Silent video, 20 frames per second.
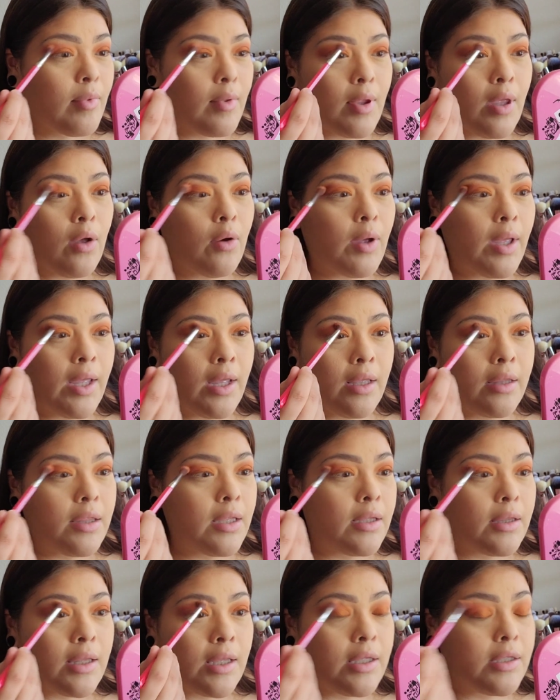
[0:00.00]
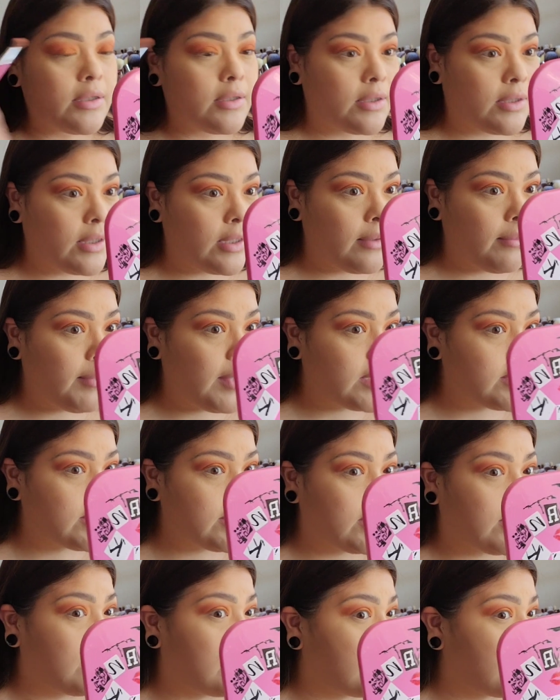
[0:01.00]
Okay, I think that makes
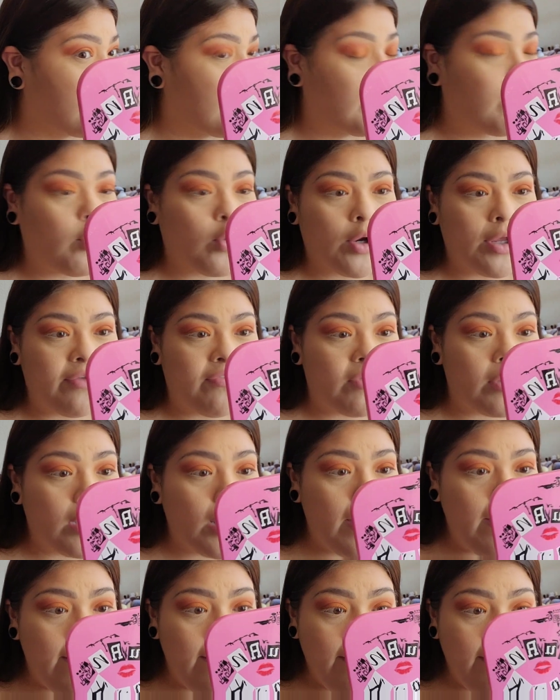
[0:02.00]
it a little bit more even.